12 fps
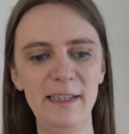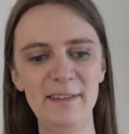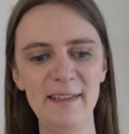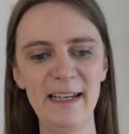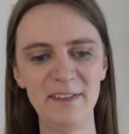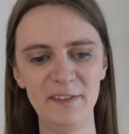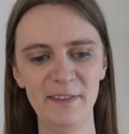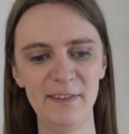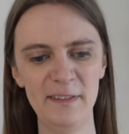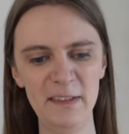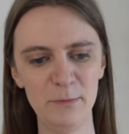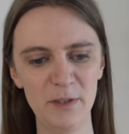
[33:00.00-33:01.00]
interactions in
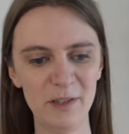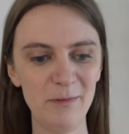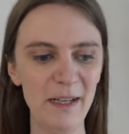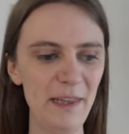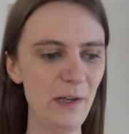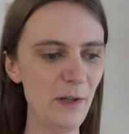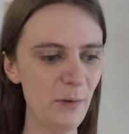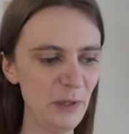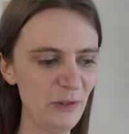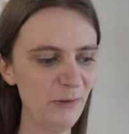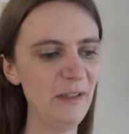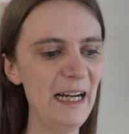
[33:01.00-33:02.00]
this one, where the other one
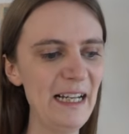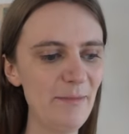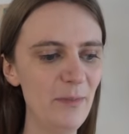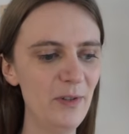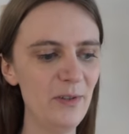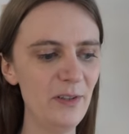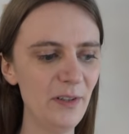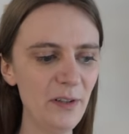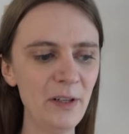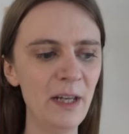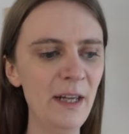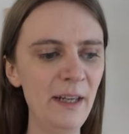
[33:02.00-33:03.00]
relied more
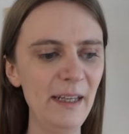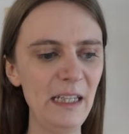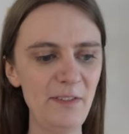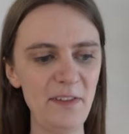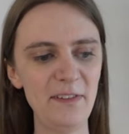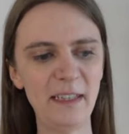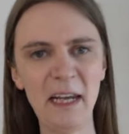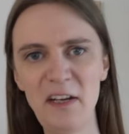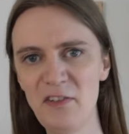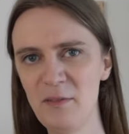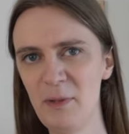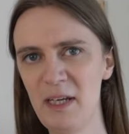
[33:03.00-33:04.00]
on
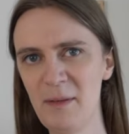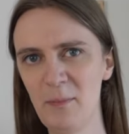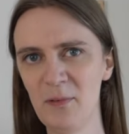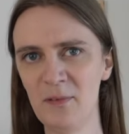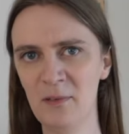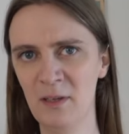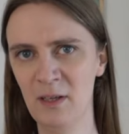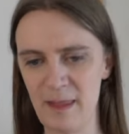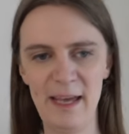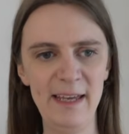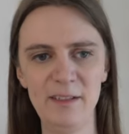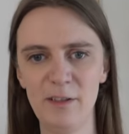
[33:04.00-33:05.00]
investigation, perhaps.
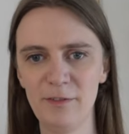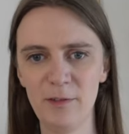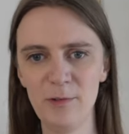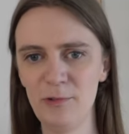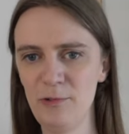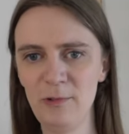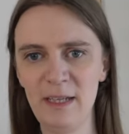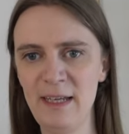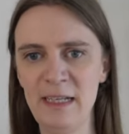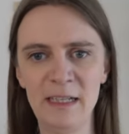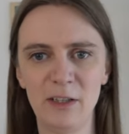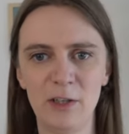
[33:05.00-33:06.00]
And of course, you
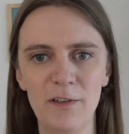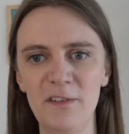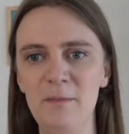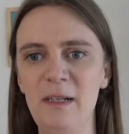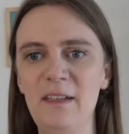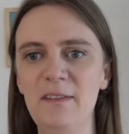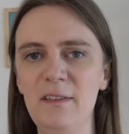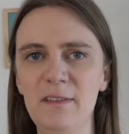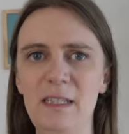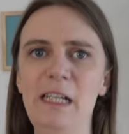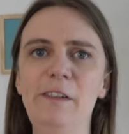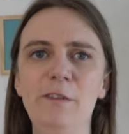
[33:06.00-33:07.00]
can customize
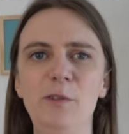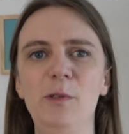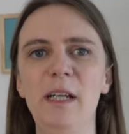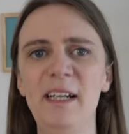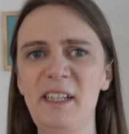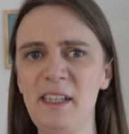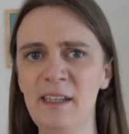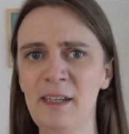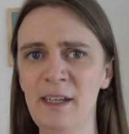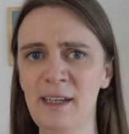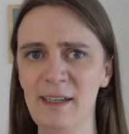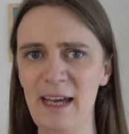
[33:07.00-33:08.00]
this however you like.
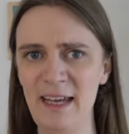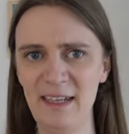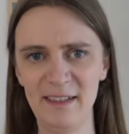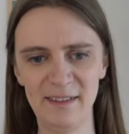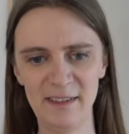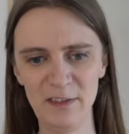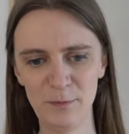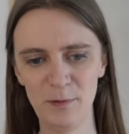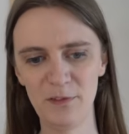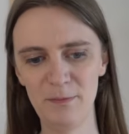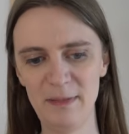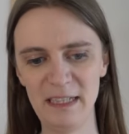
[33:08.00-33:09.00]
And this
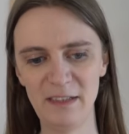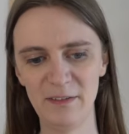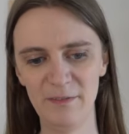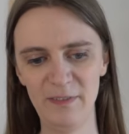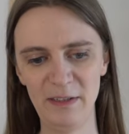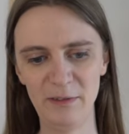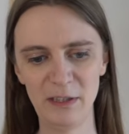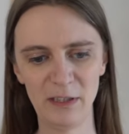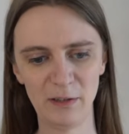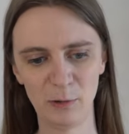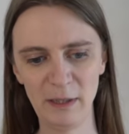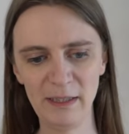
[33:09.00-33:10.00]
was made very
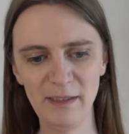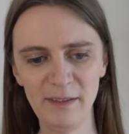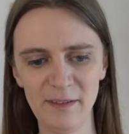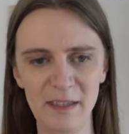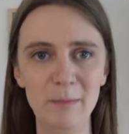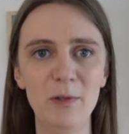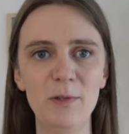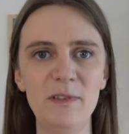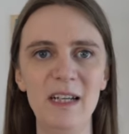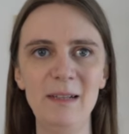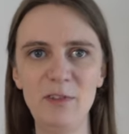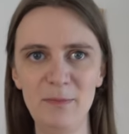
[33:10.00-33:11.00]
quickly. The more
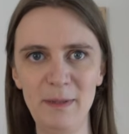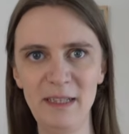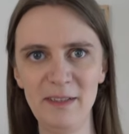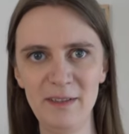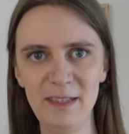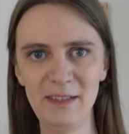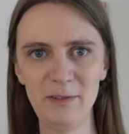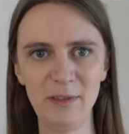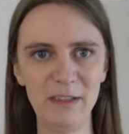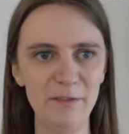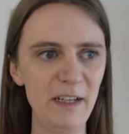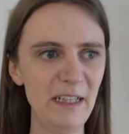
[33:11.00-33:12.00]
time you spend on it, you
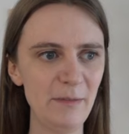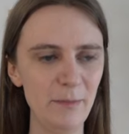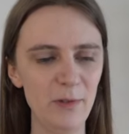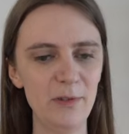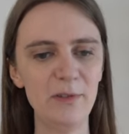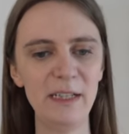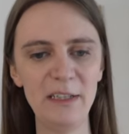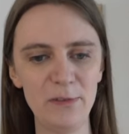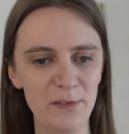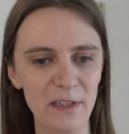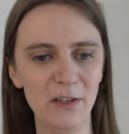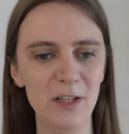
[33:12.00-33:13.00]
can find more
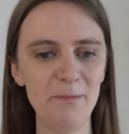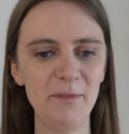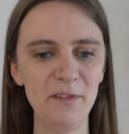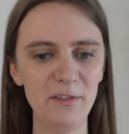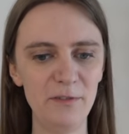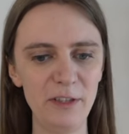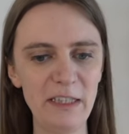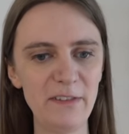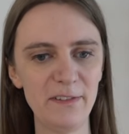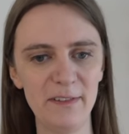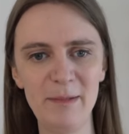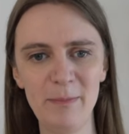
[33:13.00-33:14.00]
interesting options for each
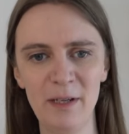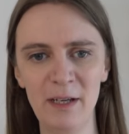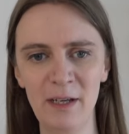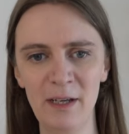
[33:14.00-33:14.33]
step.